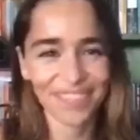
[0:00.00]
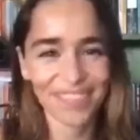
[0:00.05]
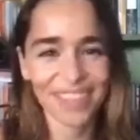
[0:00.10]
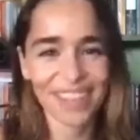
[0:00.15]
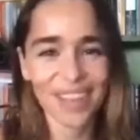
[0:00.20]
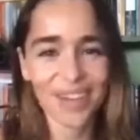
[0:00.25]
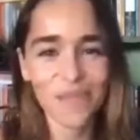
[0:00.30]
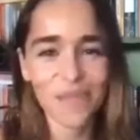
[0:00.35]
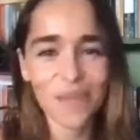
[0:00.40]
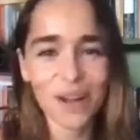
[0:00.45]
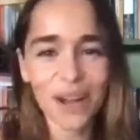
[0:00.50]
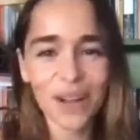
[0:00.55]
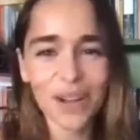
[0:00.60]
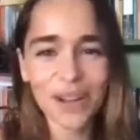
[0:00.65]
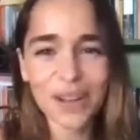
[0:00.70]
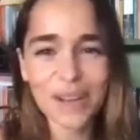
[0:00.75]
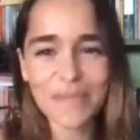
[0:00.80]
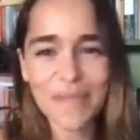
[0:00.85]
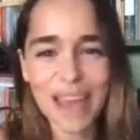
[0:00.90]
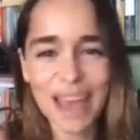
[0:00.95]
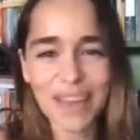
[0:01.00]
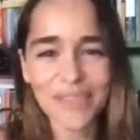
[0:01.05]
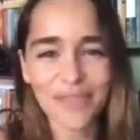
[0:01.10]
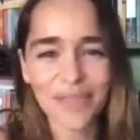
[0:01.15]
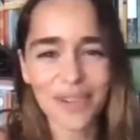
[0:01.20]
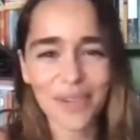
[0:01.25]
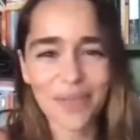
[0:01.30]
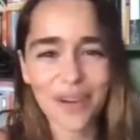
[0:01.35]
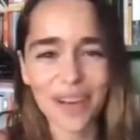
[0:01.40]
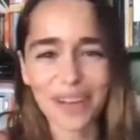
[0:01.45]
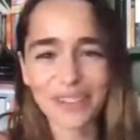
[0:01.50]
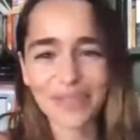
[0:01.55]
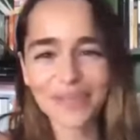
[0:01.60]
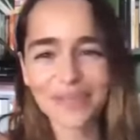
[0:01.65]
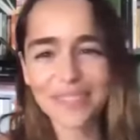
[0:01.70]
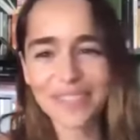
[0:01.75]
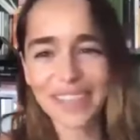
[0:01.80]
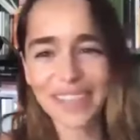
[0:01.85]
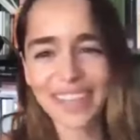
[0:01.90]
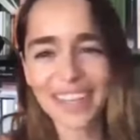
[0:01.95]
Welcome, everyone.
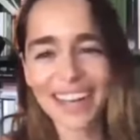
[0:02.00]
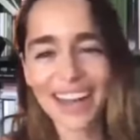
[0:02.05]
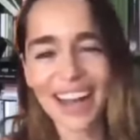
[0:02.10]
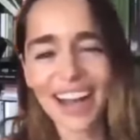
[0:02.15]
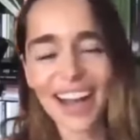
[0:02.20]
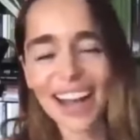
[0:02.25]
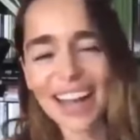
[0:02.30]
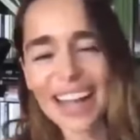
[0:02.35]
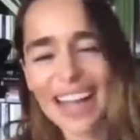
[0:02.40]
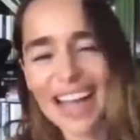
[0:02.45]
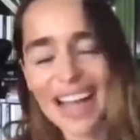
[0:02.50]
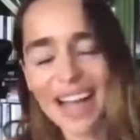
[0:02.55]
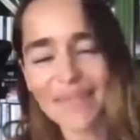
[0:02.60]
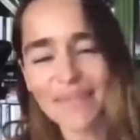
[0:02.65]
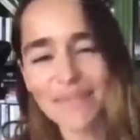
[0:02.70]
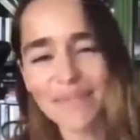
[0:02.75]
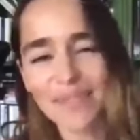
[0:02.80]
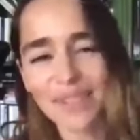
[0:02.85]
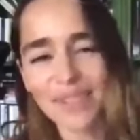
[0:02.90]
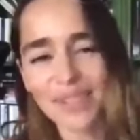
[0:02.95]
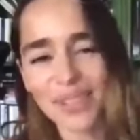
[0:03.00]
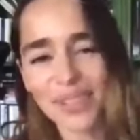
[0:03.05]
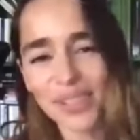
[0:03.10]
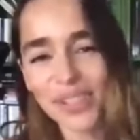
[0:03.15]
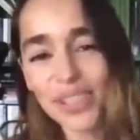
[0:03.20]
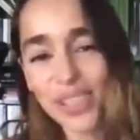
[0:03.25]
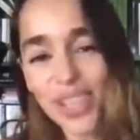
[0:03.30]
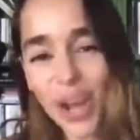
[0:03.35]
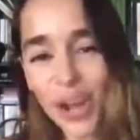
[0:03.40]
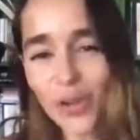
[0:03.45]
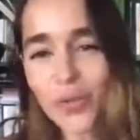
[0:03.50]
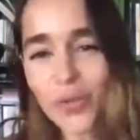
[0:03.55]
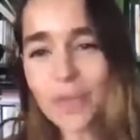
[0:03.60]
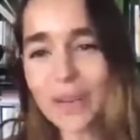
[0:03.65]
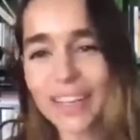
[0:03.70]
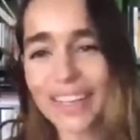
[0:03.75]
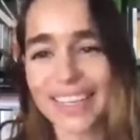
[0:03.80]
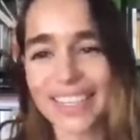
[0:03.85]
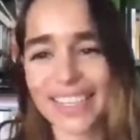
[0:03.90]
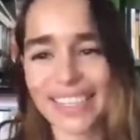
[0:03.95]
I am so
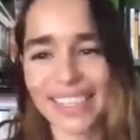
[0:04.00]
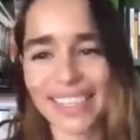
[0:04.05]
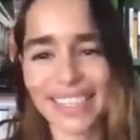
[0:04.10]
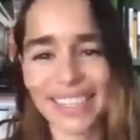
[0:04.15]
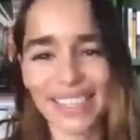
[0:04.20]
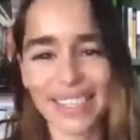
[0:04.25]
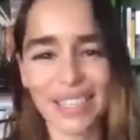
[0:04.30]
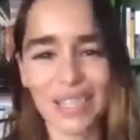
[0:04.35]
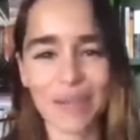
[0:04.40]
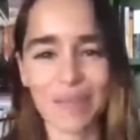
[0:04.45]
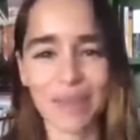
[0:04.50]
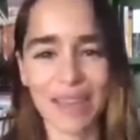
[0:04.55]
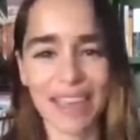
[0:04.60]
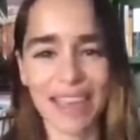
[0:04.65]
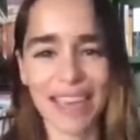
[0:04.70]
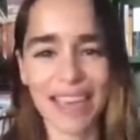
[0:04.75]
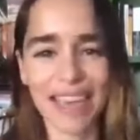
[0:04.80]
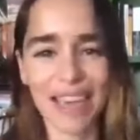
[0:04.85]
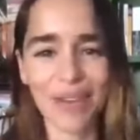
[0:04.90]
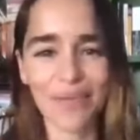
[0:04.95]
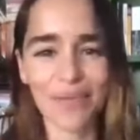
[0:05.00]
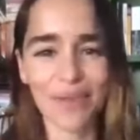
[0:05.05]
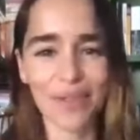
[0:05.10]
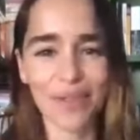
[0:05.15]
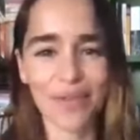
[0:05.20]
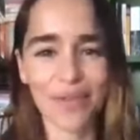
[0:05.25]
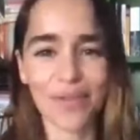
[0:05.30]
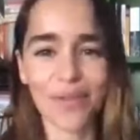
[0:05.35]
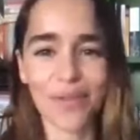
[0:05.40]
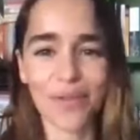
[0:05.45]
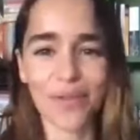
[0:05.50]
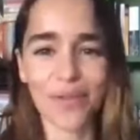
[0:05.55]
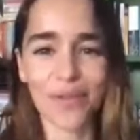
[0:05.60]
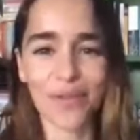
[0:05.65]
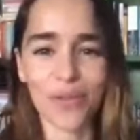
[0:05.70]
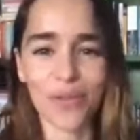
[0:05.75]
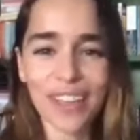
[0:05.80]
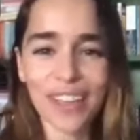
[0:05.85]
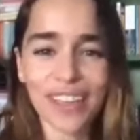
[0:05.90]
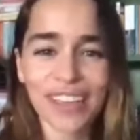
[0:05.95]
pleased to be here with you all
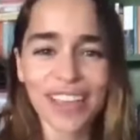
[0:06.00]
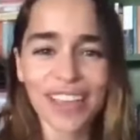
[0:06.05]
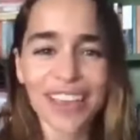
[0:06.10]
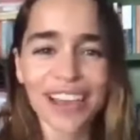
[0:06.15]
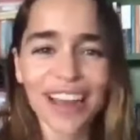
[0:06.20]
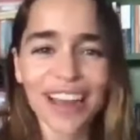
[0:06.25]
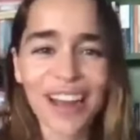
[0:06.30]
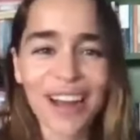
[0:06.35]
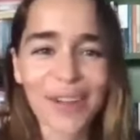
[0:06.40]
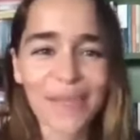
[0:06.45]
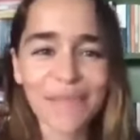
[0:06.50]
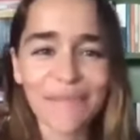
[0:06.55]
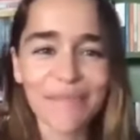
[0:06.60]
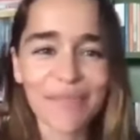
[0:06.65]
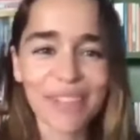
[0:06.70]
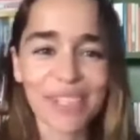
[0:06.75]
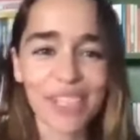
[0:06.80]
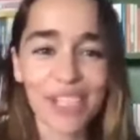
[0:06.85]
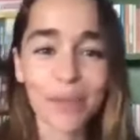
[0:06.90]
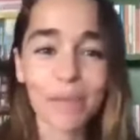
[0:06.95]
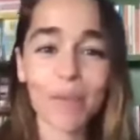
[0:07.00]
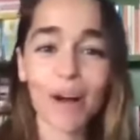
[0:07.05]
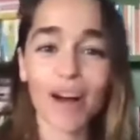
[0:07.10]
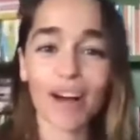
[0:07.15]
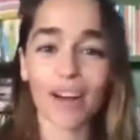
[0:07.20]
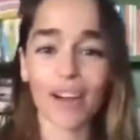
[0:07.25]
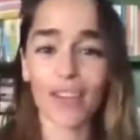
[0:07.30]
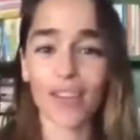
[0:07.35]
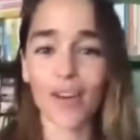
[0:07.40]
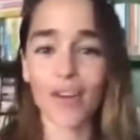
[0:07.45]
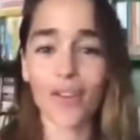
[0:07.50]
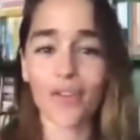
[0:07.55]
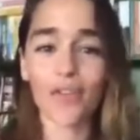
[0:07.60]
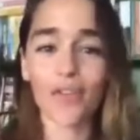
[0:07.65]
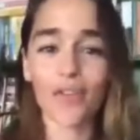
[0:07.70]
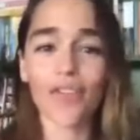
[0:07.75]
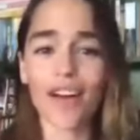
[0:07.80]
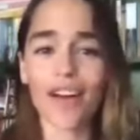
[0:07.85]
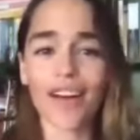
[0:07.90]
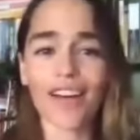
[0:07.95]
to mark the
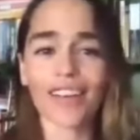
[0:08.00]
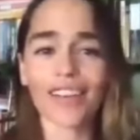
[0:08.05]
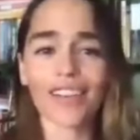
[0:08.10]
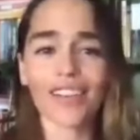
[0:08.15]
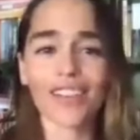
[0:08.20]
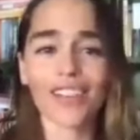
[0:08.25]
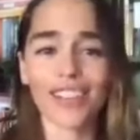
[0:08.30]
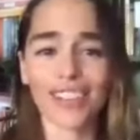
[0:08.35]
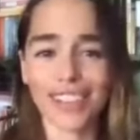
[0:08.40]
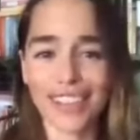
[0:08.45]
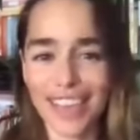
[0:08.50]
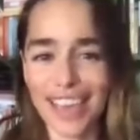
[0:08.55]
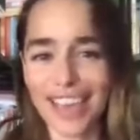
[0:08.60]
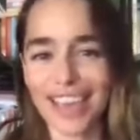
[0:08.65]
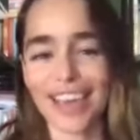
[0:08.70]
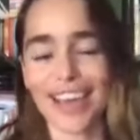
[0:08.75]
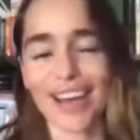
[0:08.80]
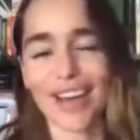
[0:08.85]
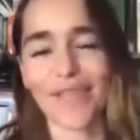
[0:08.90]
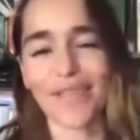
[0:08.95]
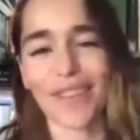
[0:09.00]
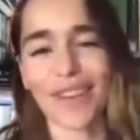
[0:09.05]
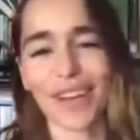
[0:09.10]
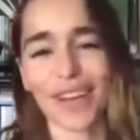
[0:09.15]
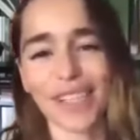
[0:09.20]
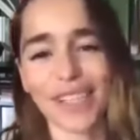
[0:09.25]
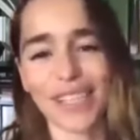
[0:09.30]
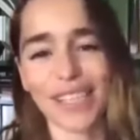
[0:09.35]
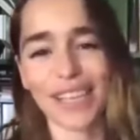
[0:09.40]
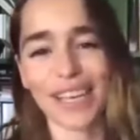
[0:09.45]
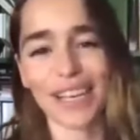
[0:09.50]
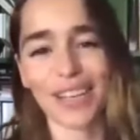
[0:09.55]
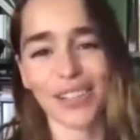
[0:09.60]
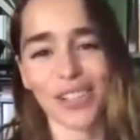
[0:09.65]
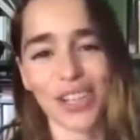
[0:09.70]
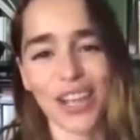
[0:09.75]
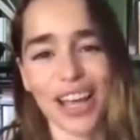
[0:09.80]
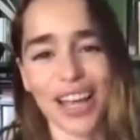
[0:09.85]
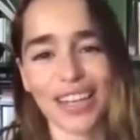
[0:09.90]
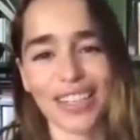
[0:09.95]
first year of the Nightingale
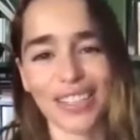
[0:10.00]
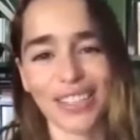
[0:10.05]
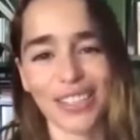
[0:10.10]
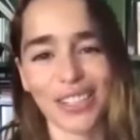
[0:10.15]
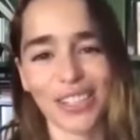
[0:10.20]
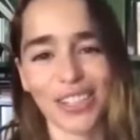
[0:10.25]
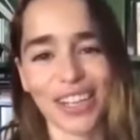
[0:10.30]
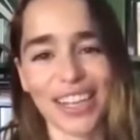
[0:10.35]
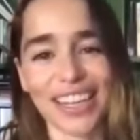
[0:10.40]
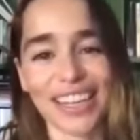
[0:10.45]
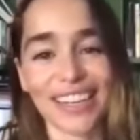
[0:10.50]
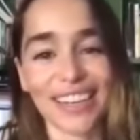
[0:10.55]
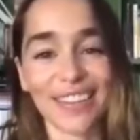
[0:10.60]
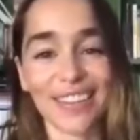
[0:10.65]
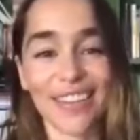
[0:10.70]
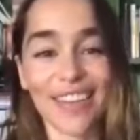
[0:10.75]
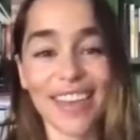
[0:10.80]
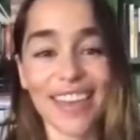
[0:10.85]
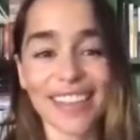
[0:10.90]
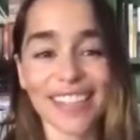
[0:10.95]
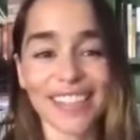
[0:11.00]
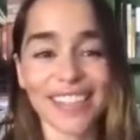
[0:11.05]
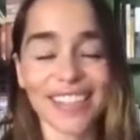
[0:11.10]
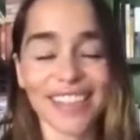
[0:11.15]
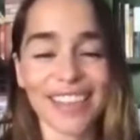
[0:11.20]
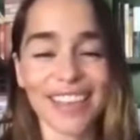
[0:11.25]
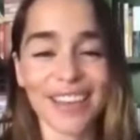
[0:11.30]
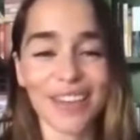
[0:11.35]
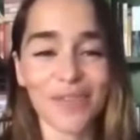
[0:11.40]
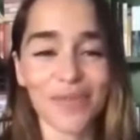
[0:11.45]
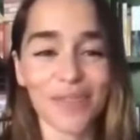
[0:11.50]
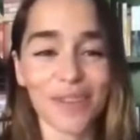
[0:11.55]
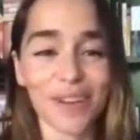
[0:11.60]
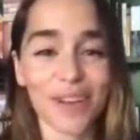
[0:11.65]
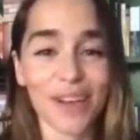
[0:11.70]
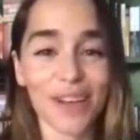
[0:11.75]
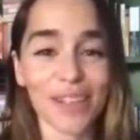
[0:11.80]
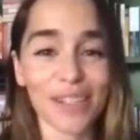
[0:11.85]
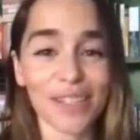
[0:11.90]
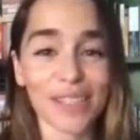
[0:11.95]
Challenge in this, the year of the
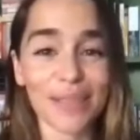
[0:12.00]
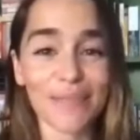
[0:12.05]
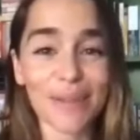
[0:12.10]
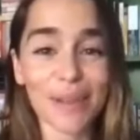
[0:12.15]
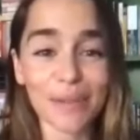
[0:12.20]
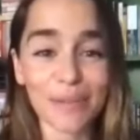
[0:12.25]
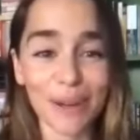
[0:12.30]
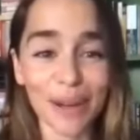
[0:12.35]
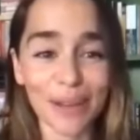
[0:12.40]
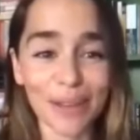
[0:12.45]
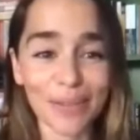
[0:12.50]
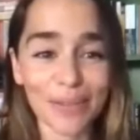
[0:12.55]
nurse and the midwife.